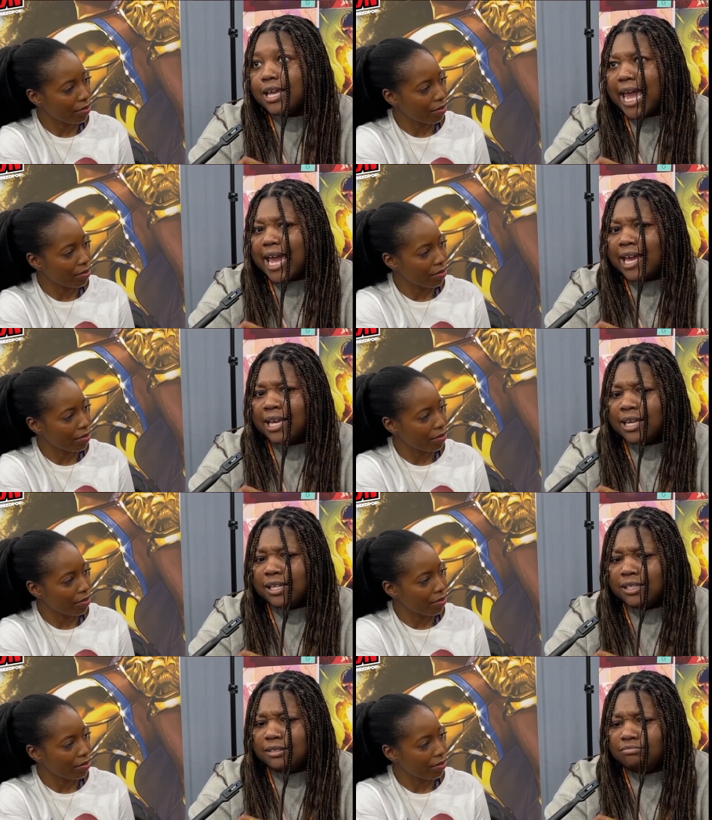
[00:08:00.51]

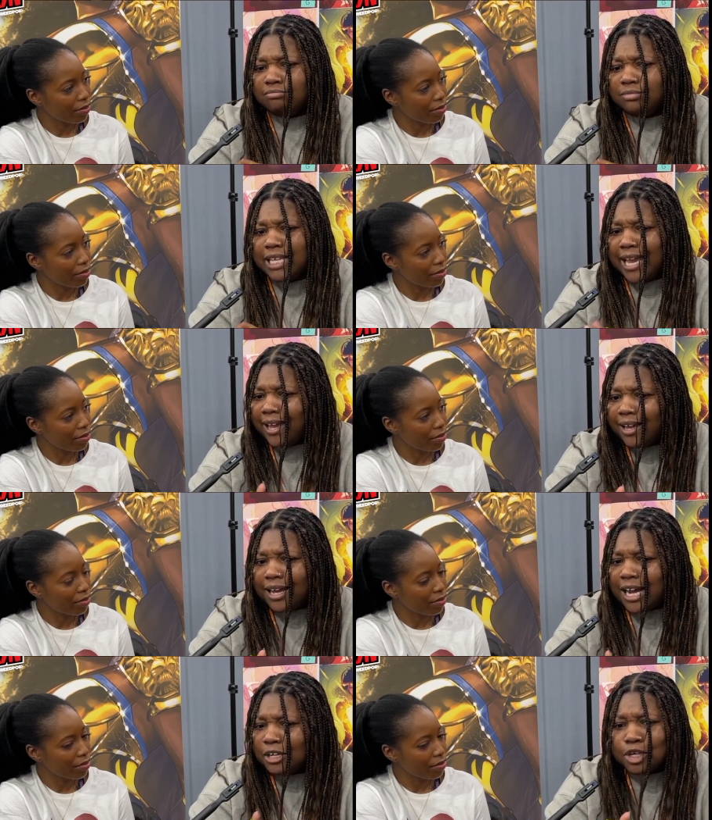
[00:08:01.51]
Speaker 1: and
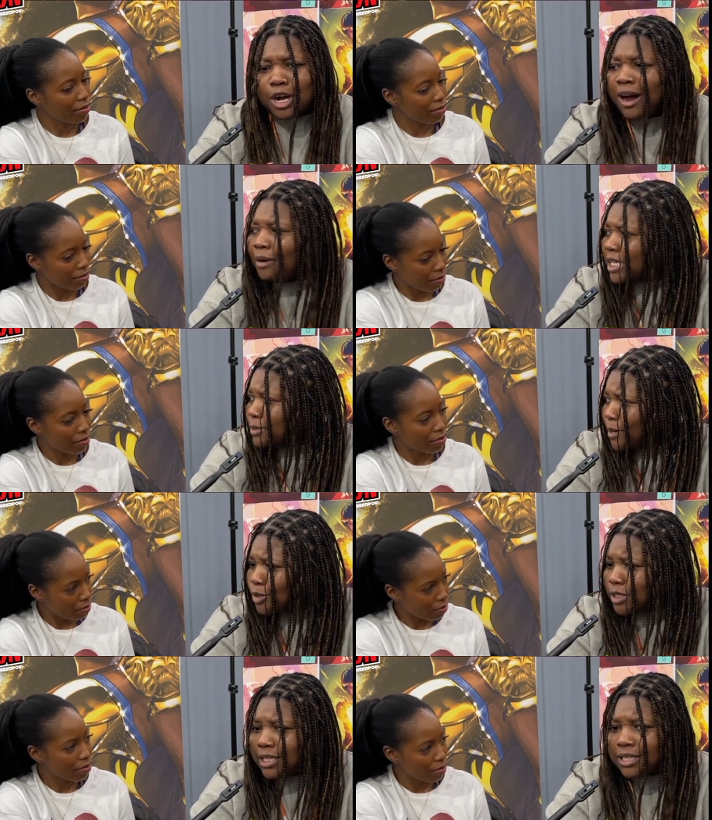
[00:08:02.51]
yeah, you know, I always
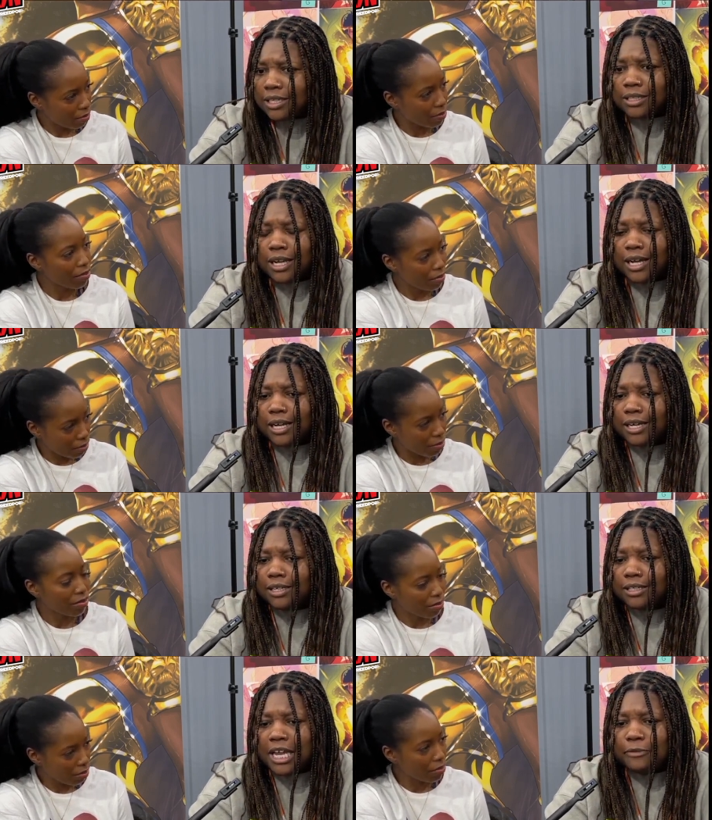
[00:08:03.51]
posting,
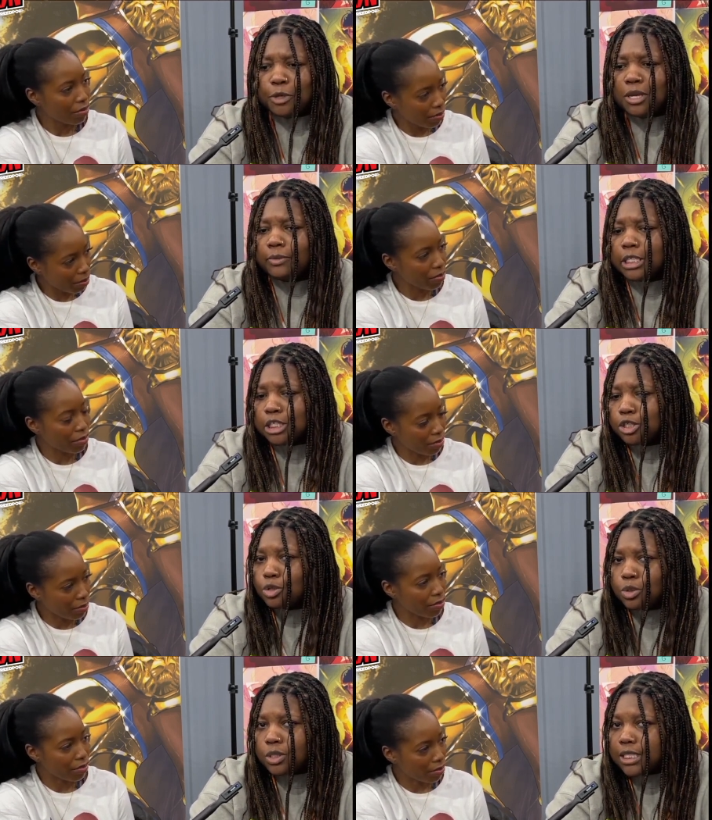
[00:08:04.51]
uh, if you even just
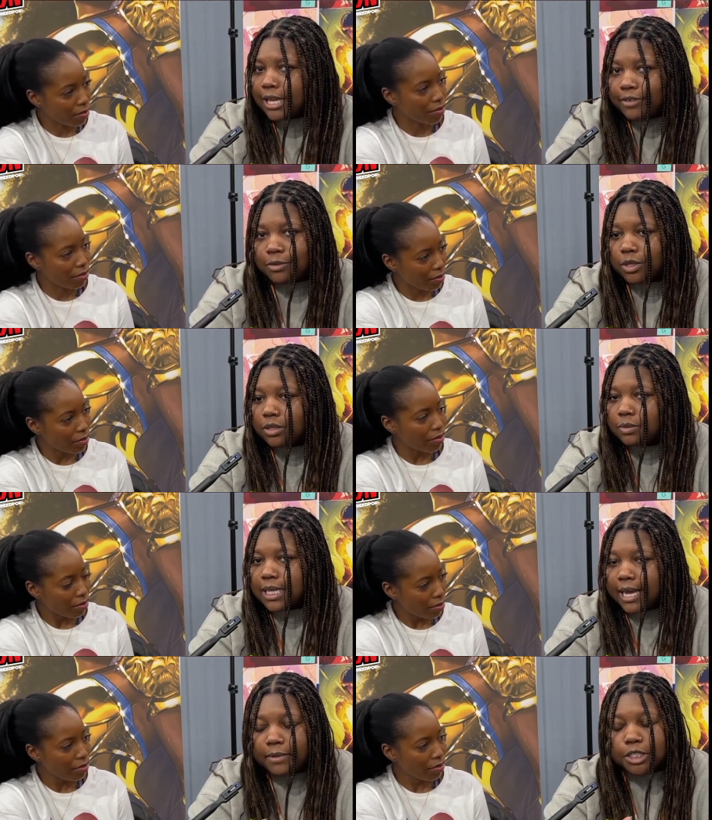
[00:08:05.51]
Google Stephanie Williams
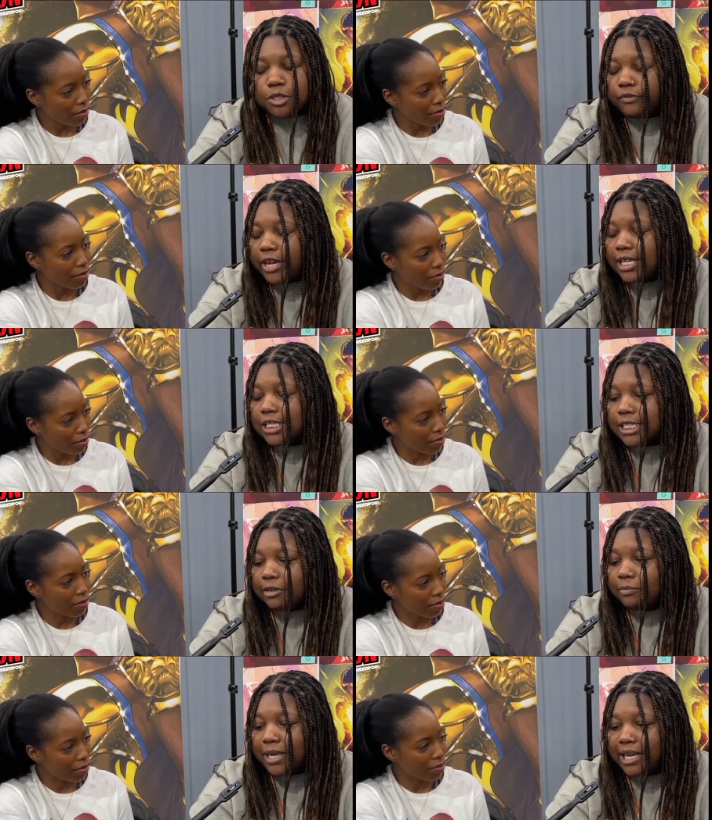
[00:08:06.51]
comics, you'll find
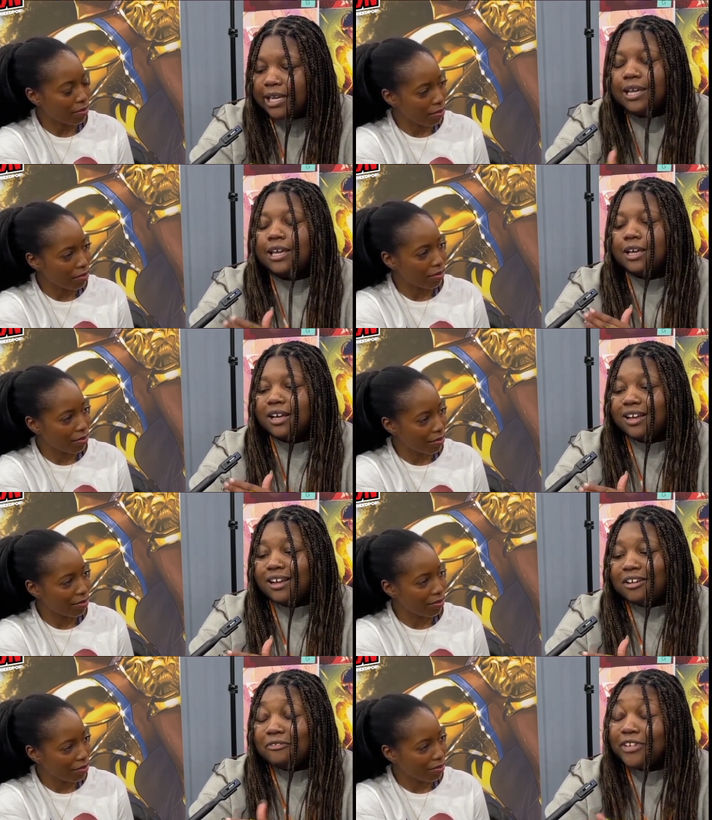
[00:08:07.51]
stuff, but
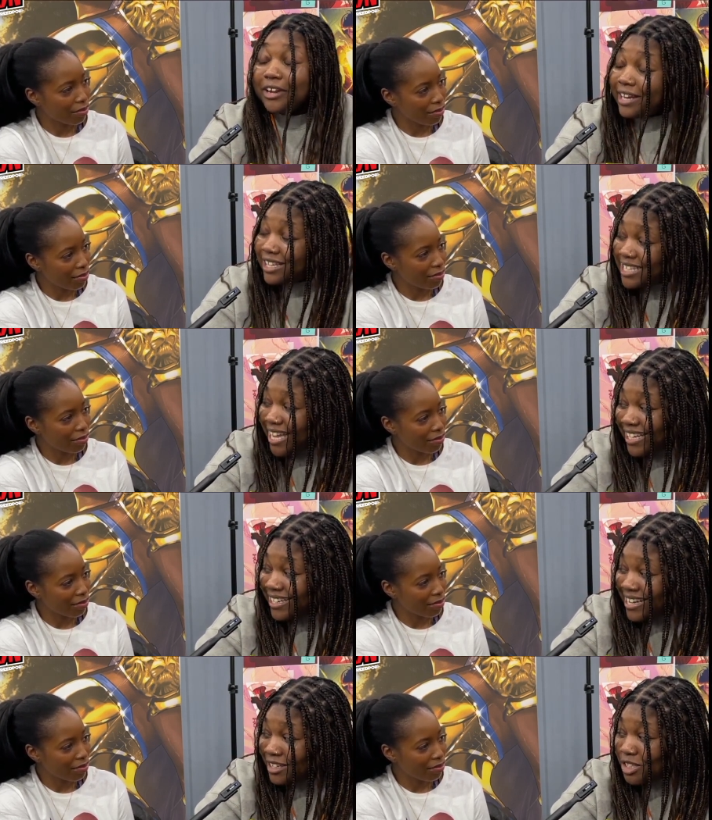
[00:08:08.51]
very exciting
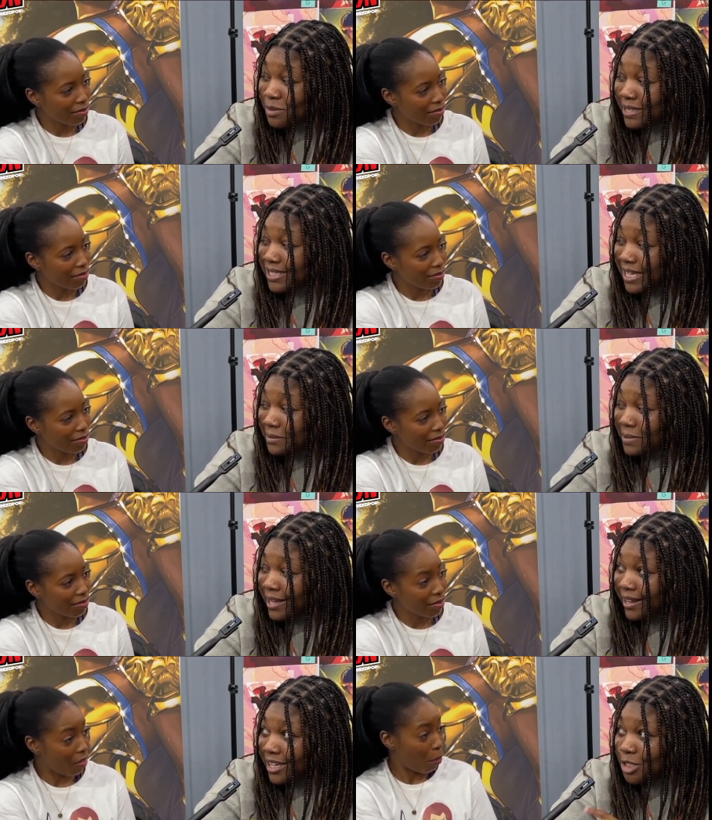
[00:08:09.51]
announcements
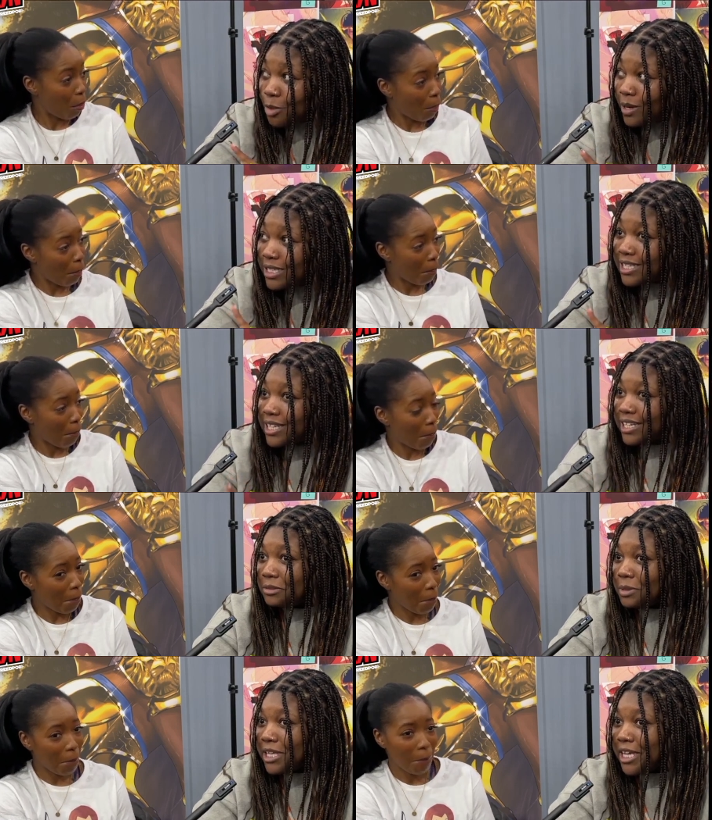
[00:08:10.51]
coming towards the end
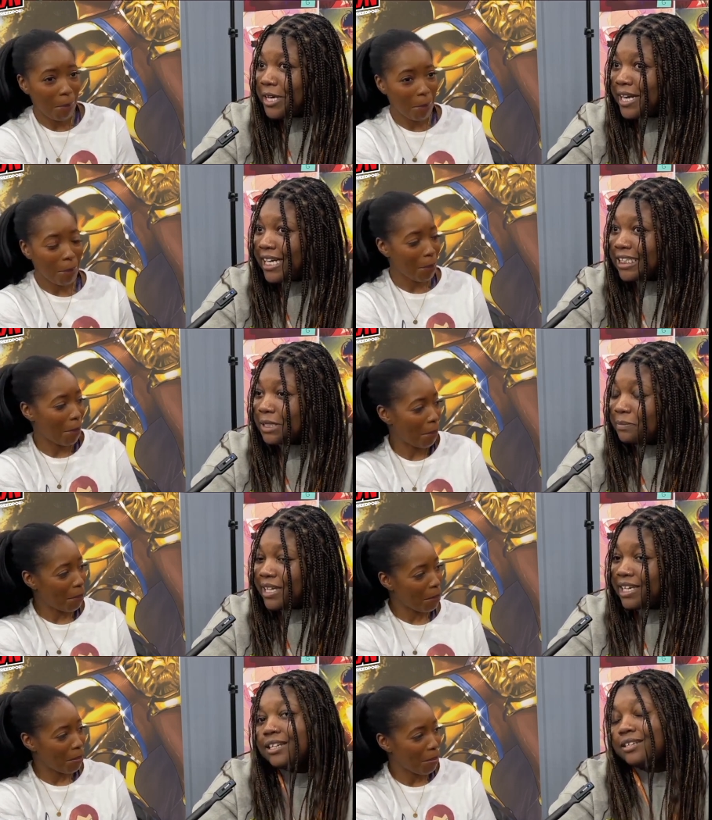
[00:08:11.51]
of the year and at the
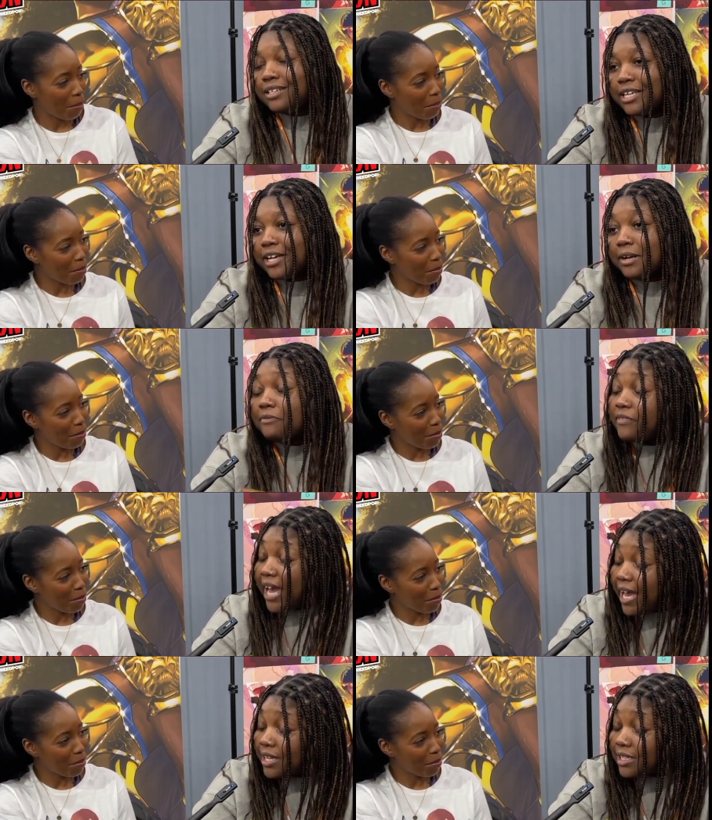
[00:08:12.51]
beginning of the year. In
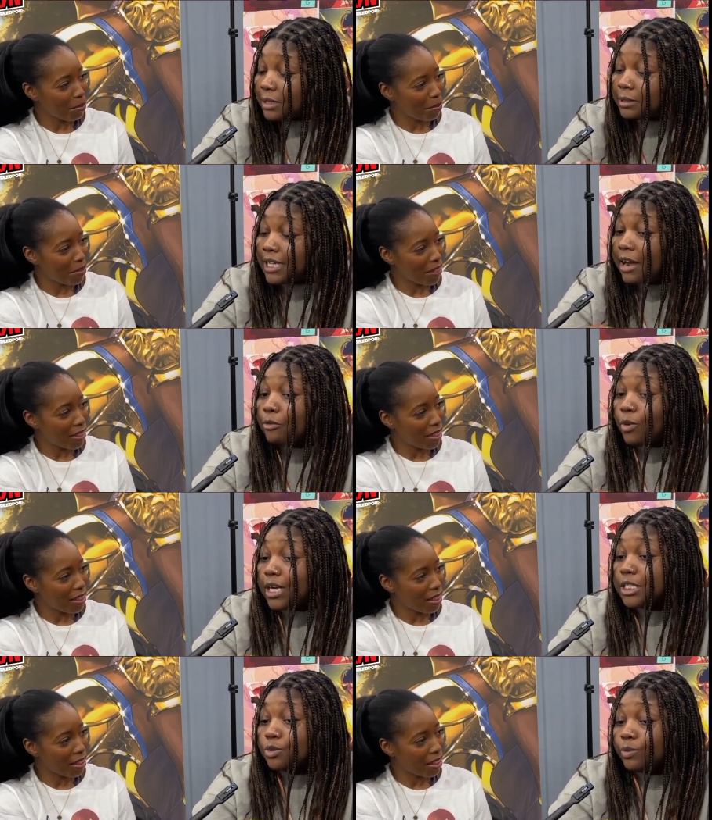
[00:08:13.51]
fact, something I've
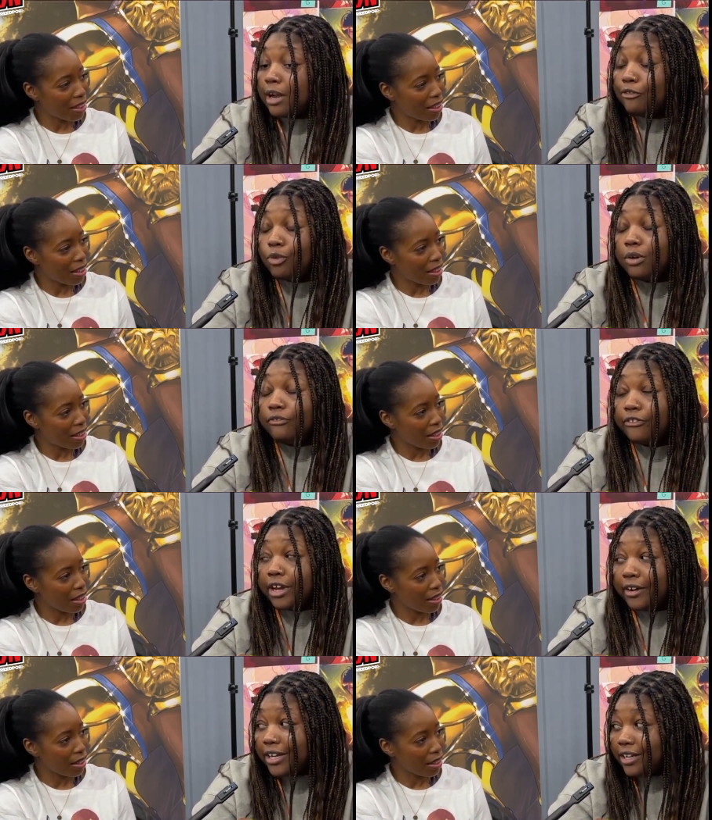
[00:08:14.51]
wanted to write for a very